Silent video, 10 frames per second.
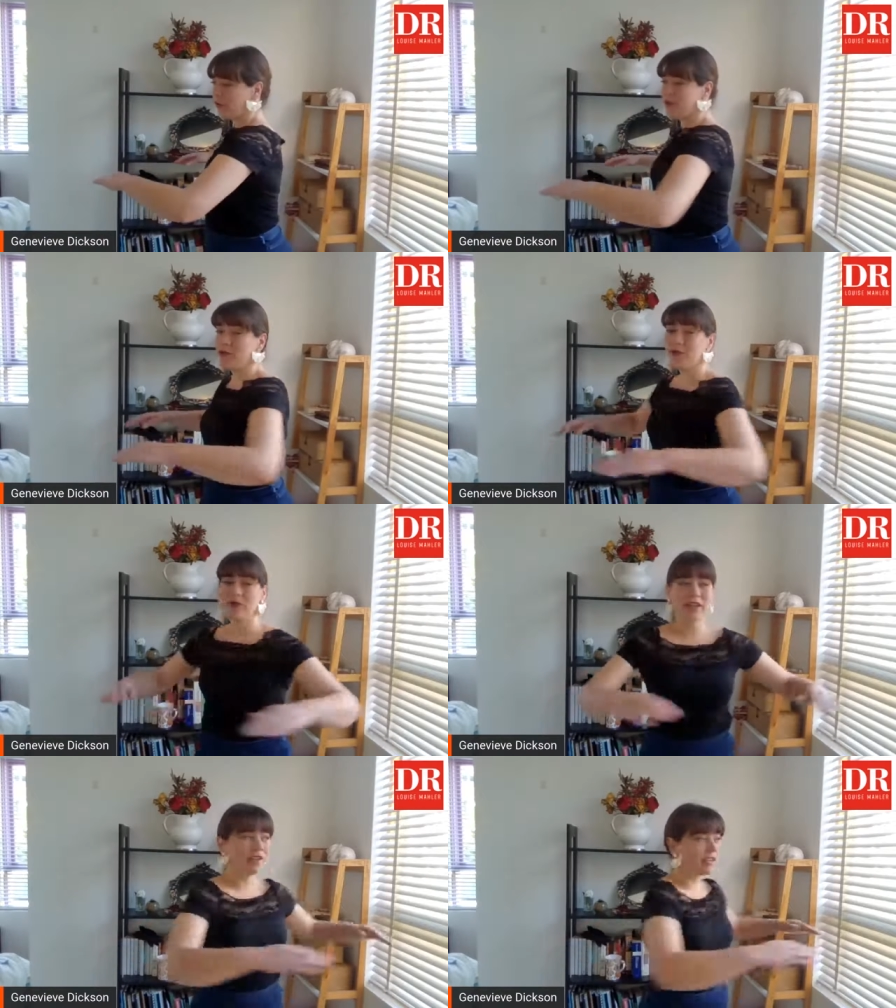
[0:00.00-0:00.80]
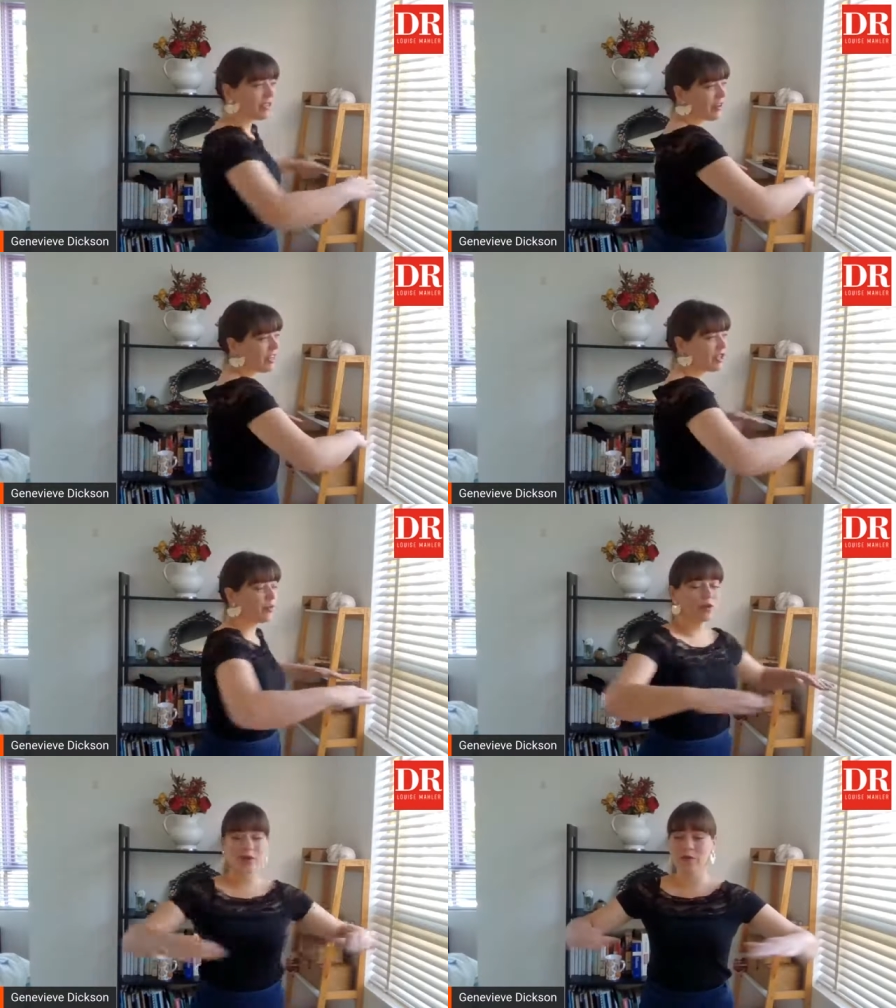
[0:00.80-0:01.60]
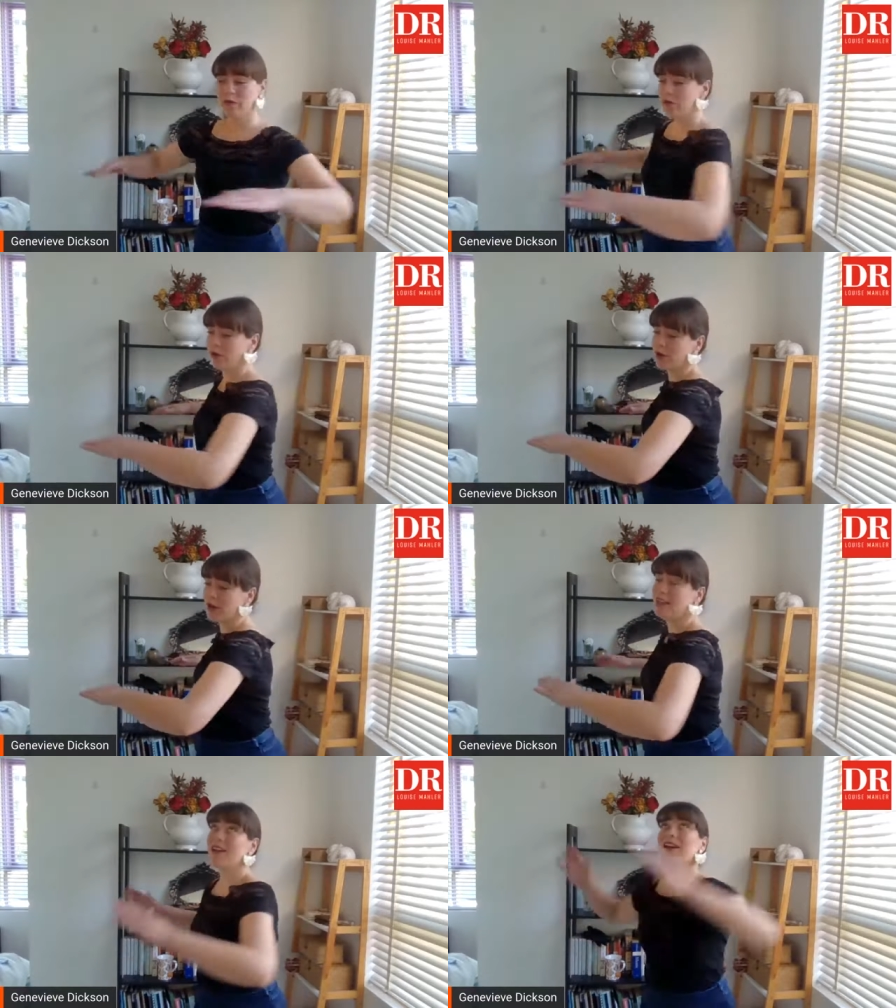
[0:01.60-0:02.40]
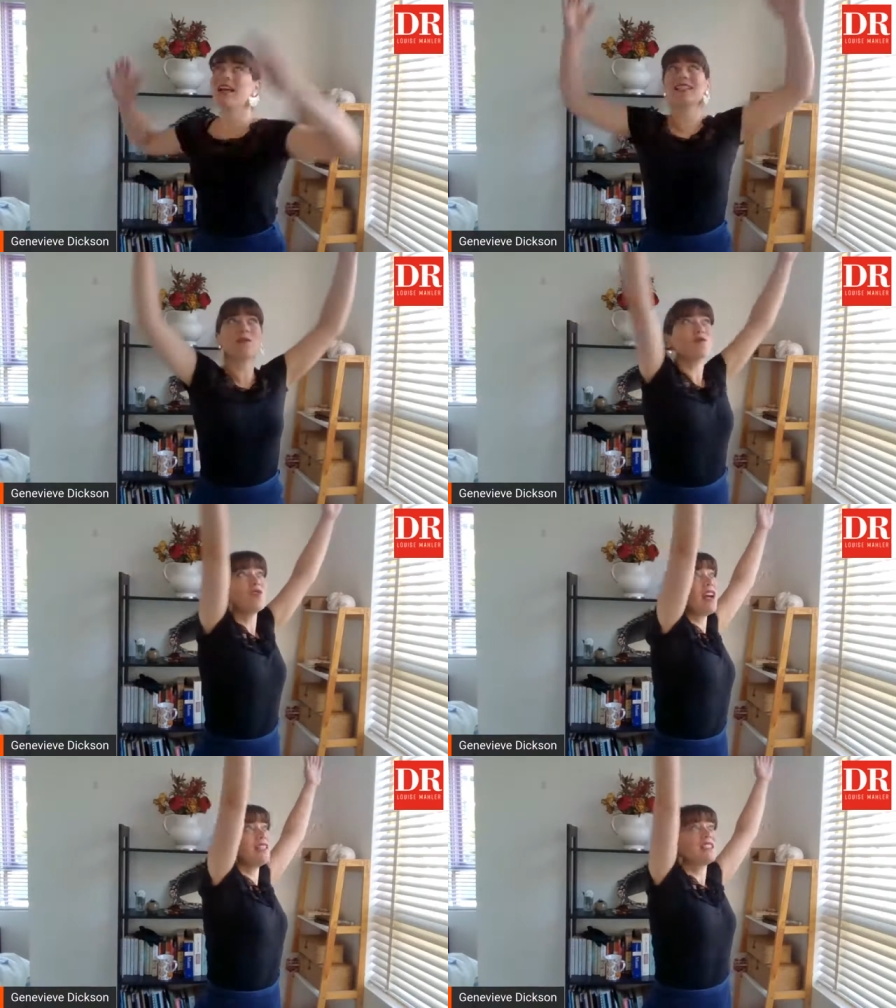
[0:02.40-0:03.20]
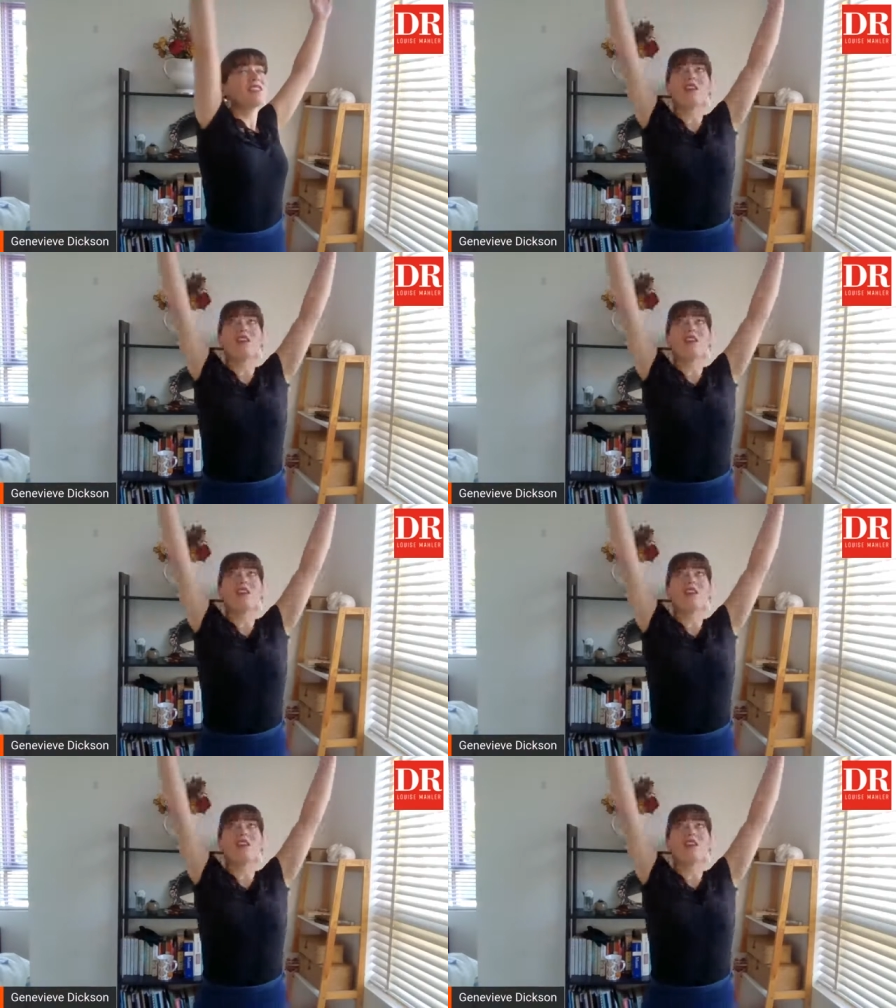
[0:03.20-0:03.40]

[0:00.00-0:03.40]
You'll feel the stretch move. Now hands up right to the